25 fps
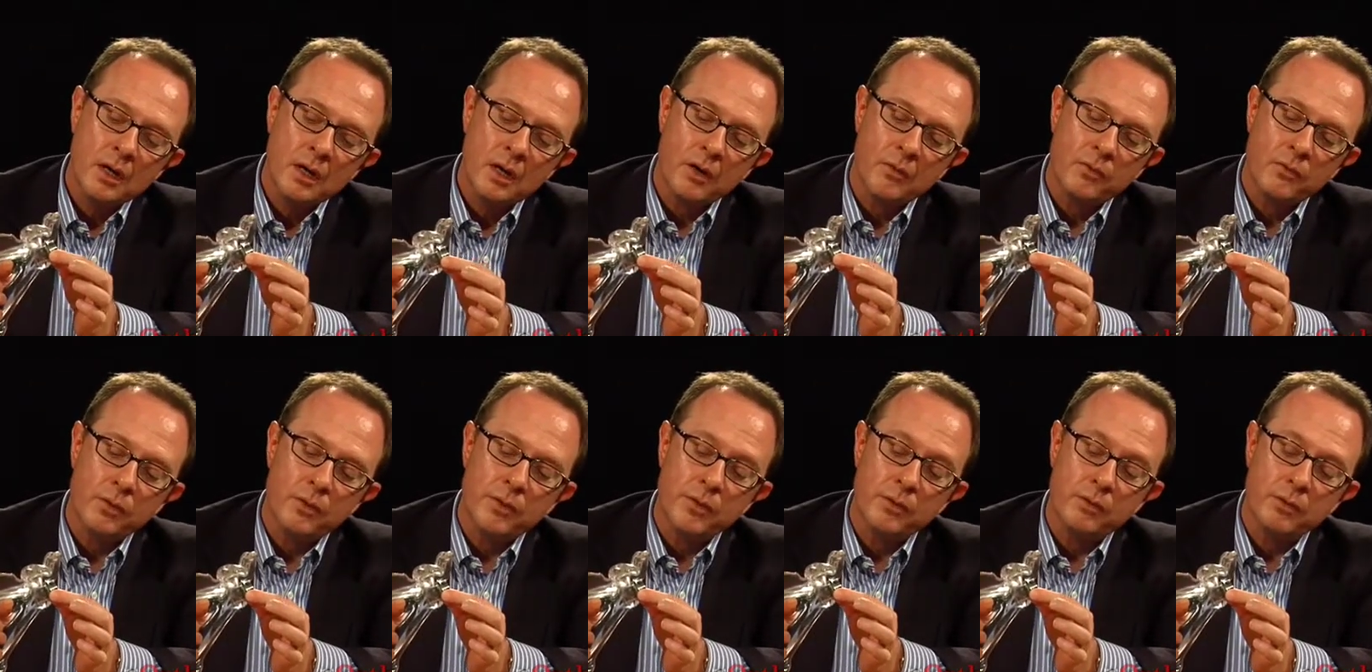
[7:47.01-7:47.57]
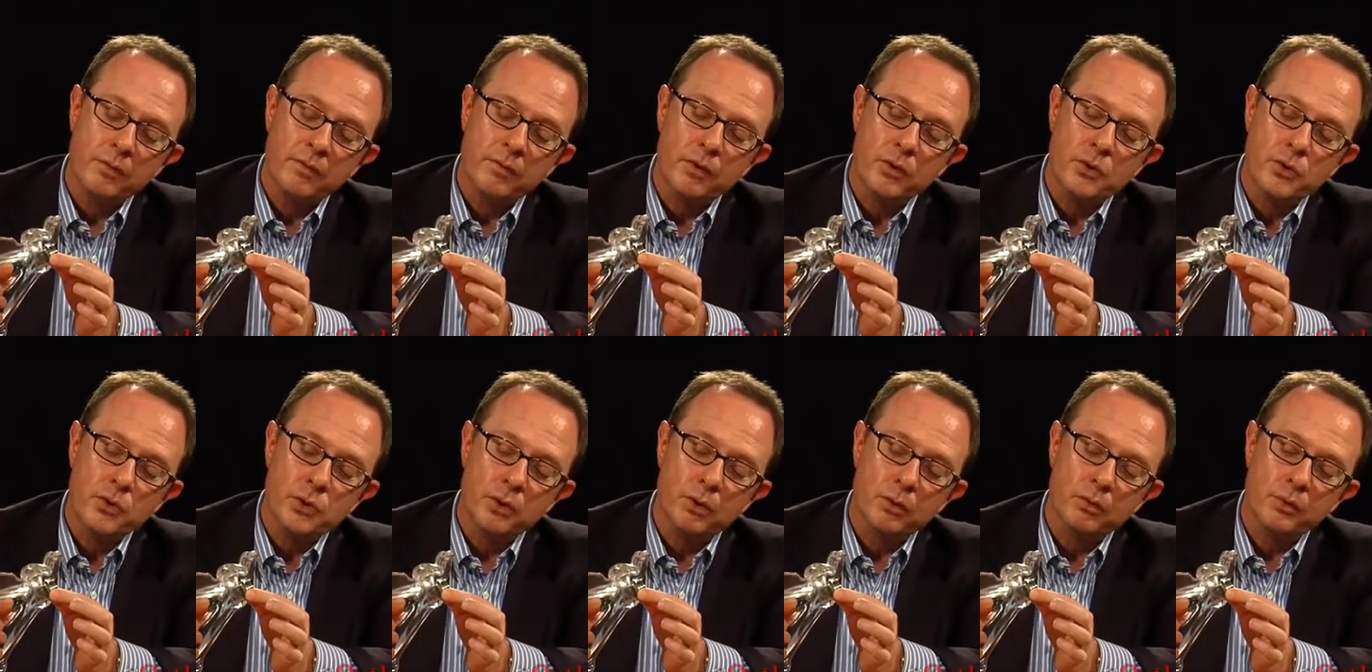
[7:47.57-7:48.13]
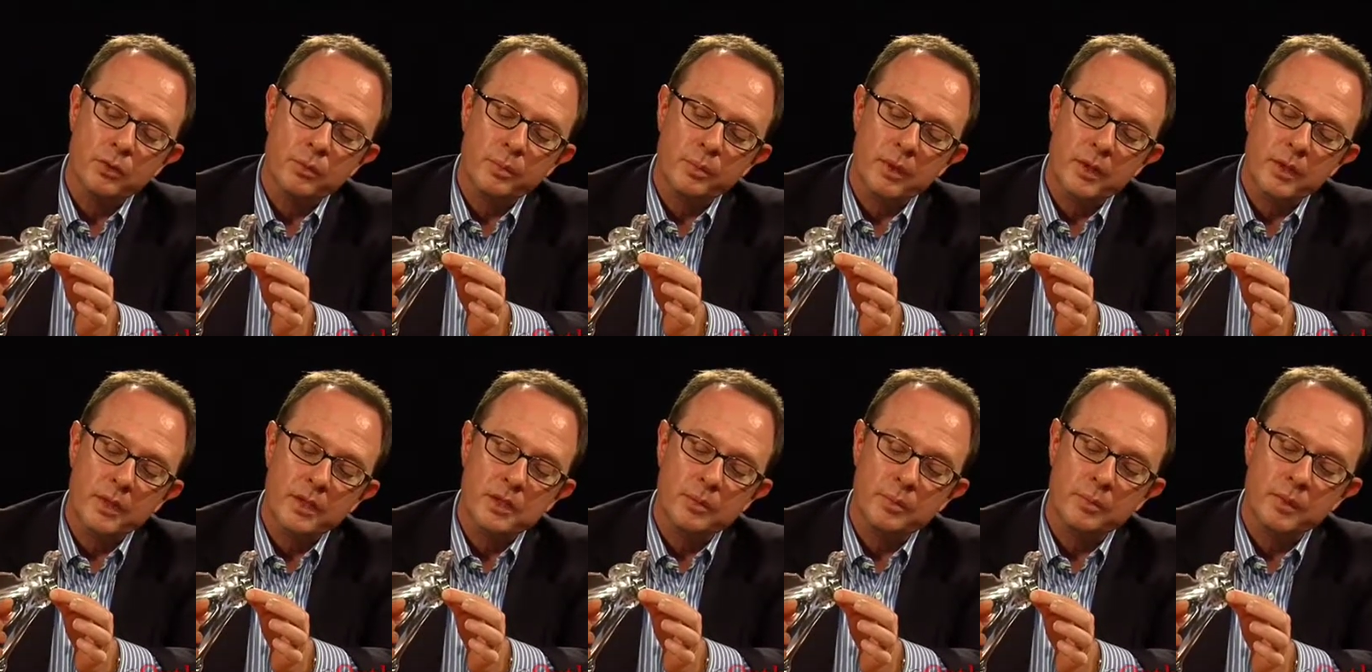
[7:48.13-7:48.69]
uh, for the reverse shoulder
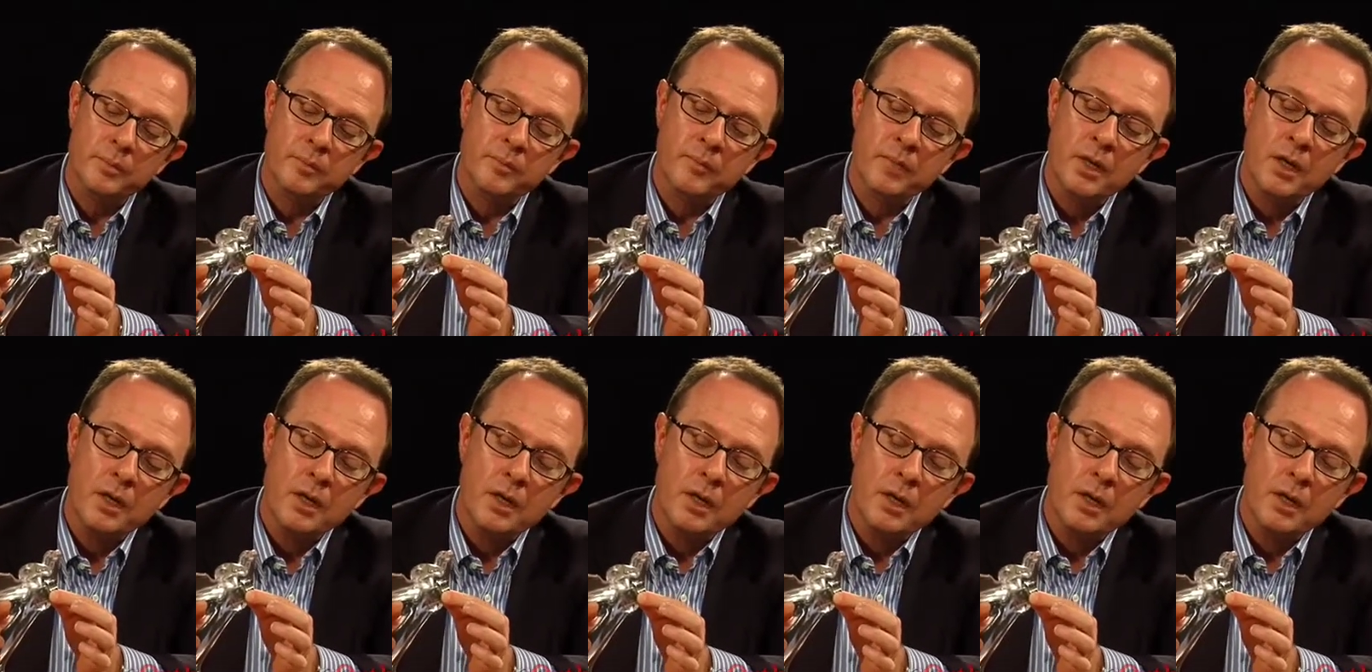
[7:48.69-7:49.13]
replacement.